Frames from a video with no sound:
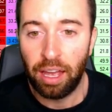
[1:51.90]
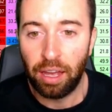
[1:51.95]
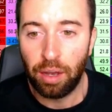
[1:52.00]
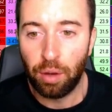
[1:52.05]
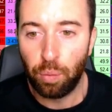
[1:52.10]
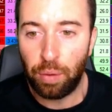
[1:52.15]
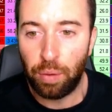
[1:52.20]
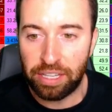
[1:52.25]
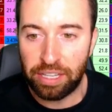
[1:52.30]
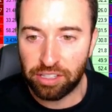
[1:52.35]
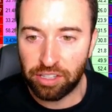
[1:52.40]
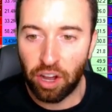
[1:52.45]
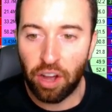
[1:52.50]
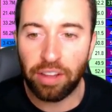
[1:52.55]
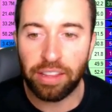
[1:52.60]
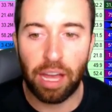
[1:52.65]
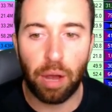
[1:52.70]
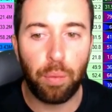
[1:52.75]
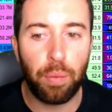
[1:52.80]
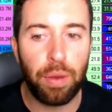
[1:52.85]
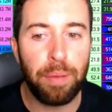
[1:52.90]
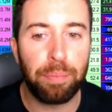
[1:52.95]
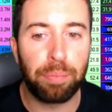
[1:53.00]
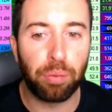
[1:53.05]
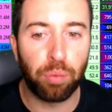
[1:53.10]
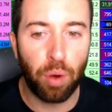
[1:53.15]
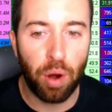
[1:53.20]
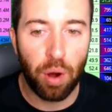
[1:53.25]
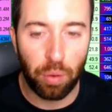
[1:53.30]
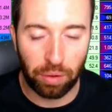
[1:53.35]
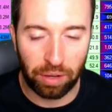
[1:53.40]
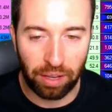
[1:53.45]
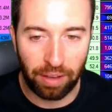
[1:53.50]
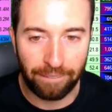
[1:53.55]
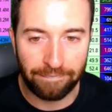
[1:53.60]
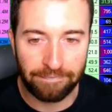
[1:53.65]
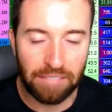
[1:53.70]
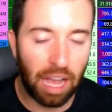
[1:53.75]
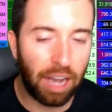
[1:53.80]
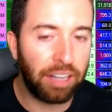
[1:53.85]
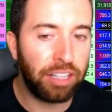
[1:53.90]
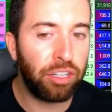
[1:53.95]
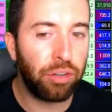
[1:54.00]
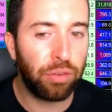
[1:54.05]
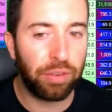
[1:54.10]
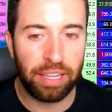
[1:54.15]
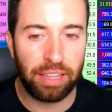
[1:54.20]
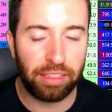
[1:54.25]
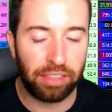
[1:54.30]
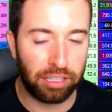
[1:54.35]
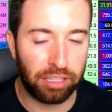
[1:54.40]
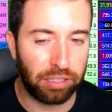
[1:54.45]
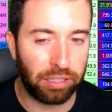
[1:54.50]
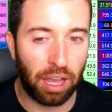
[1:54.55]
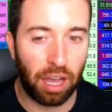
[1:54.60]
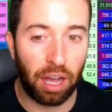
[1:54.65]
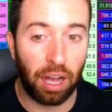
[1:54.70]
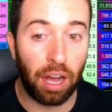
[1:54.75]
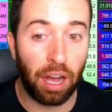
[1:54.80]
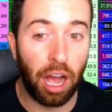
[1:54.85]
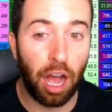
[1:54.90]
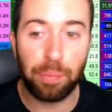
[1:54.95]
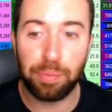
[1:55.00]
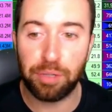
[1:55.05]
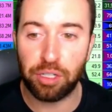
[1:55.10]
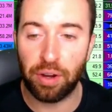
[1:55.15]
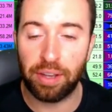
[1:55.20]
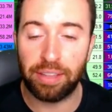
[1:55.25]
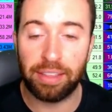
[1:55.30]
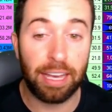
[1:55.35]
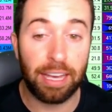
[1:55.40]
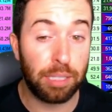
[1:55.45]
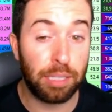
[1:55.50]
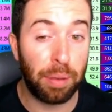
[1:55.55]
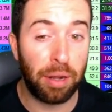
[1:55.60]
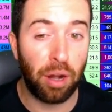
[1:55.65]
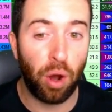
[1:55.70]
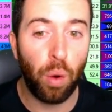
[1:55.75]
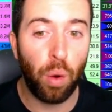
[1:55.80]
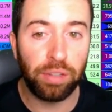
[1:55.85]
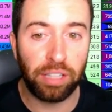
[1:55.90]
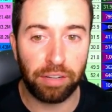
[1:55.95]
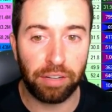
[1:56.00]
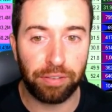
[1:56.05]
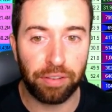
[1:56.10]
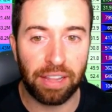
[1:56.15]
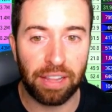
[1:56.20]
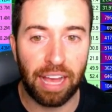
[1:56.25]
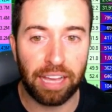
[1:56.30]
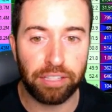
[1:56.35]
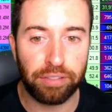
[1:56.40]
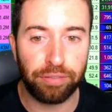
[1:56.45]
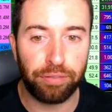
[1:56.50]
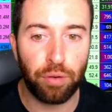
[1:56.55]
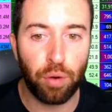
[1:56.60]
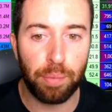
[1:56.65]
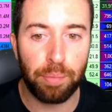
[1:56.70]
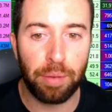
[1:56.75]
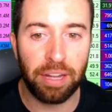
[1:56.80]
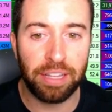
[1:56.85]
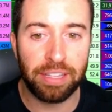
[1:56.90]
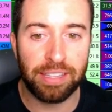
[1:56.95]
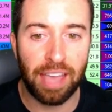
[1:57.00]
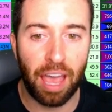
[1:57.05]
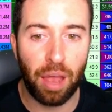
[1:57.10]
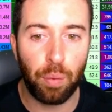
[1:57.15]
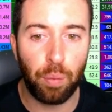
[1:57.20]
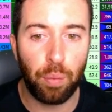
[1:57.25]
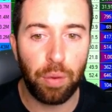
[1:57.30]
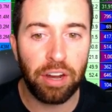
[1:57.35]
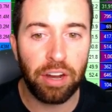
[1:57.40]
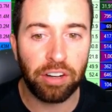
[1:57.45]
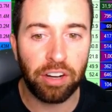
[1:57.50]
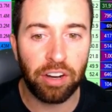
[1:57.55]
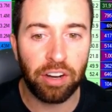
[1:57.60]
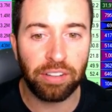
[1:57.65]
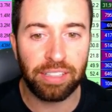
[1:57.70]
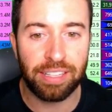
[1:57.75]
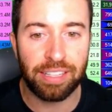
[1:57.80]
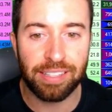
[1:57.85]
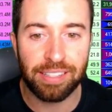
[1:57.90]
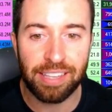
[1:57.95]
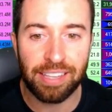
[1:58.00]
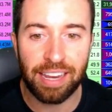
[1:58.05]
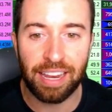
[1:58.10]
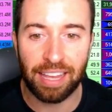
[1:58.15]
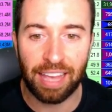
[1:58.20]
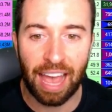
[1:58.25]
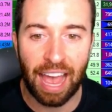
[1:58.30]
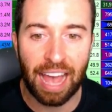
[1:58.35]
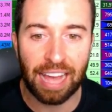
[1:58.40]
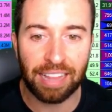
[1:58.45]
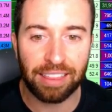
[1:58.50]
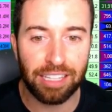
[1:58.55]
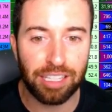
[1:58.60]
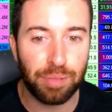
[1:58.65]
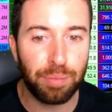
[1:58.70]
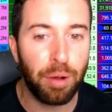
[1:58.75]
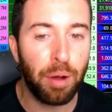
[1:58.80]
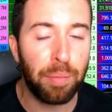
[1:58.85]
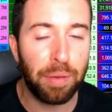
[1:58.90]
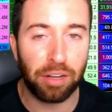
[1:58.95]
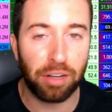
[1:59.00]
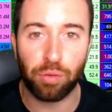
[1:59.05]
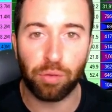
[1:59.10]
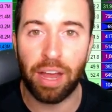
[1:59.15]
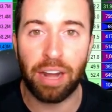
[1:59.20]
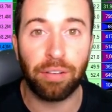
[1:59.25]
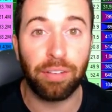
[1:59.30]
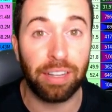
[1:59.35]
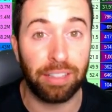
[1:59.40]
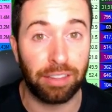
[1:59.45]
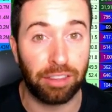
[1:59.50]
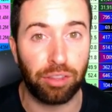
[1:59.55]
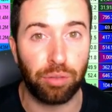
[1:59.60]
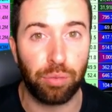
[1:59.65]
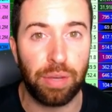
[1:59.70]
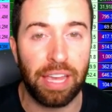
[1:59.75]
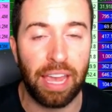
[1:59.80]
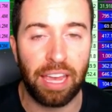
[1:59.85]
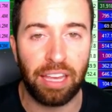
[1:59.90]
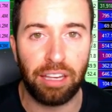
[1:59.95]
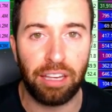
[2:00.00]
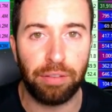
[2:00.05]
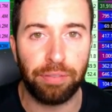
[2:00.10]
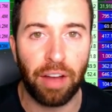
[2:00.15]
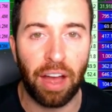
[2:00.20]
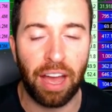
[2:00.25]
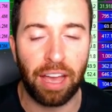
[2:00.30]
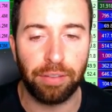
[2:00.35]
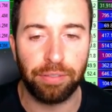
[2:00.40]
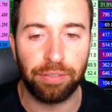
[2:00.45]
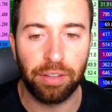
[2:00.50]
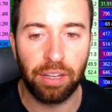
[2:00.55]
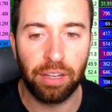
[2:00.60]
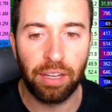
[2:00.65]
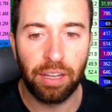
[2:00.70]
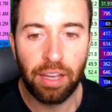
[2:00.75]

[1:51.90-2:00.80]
We saw that we broke underneath this uptrend that has been holding for the last 4 months, and we are currently sitting at this moment right around 385.